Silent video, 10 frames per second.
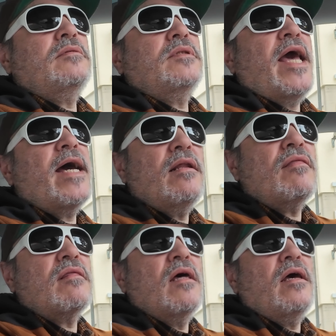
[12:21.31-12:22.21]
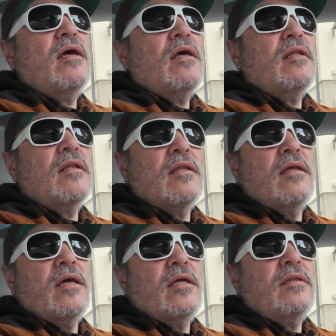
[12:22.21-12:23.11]
they had
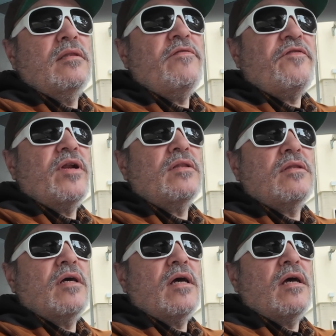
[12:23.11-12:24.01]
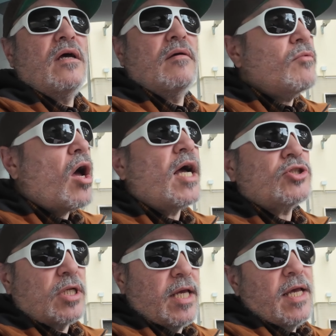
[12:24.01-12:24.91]
a different, no,
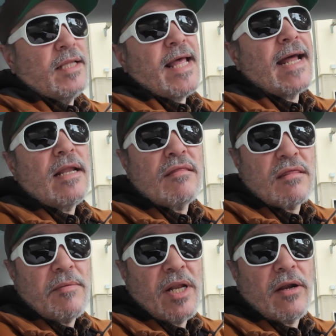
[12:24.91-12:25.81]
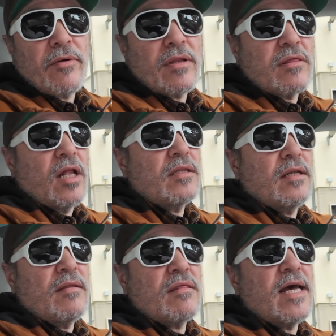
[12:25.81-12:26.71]
actually, they had a similar result
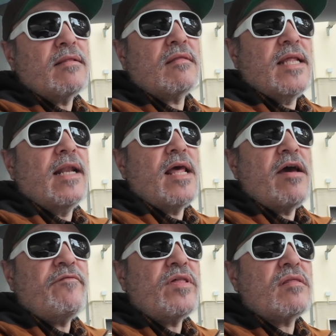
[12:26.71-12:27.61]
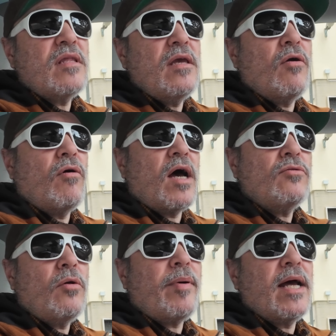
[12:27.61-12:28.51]
in the sense that FSD or
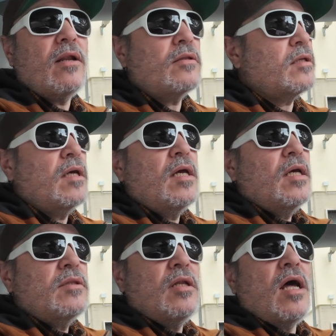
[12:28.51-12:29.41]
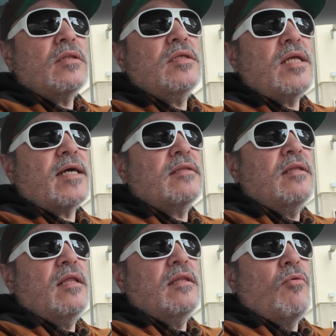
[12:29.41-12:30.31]
Autopilot did not detect
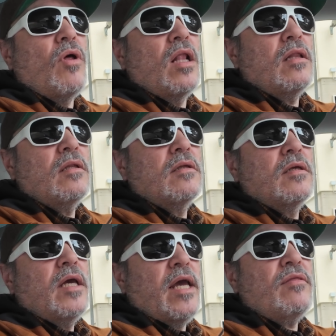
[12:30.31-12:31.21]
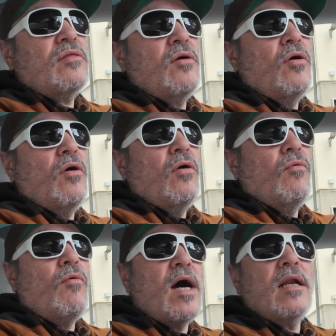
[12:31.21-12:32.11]
the wall. And so
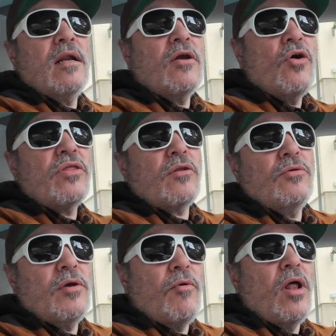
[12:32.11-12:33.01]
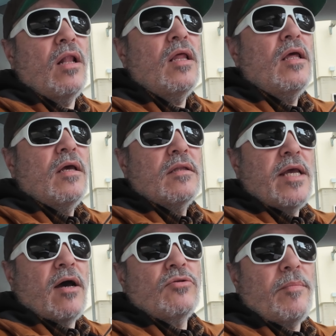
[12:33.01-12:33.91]
one goes through the wall,
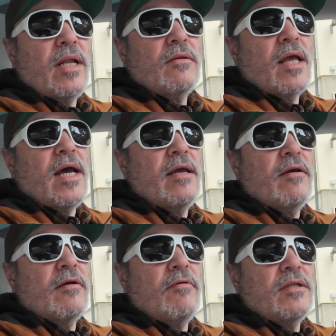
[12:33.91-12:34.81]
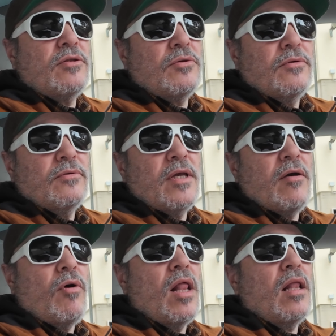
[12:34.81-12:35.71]
the Autopilot guy went through the
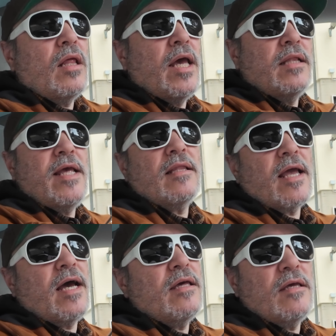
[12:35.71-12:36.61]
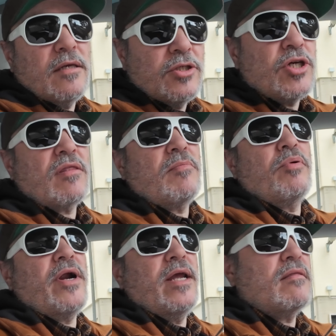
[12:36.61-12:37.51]
wall, and the other guy, he just
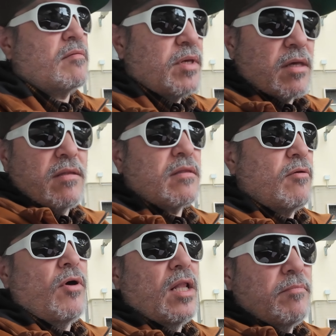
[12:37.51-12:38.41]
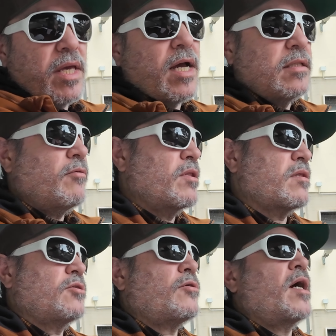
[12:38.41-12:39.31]
brakes because the wall behind
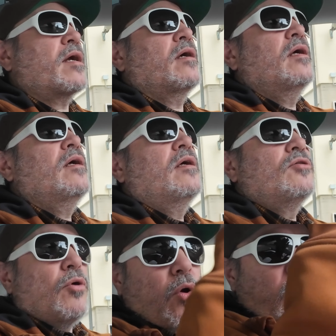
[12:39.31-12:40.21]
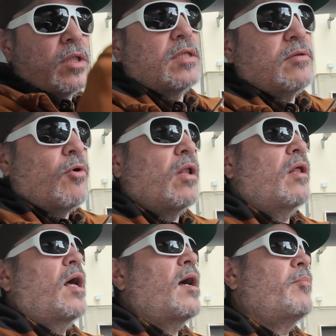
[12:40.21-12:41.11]
was a truck to hold the
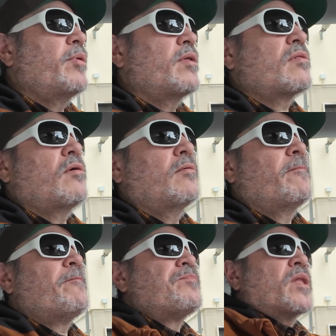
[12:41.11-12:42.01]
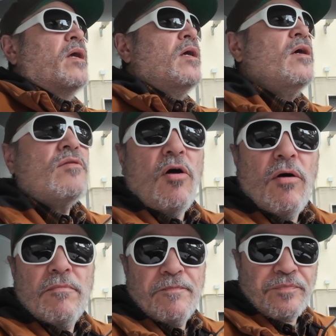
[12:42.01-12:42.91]
wall up. And so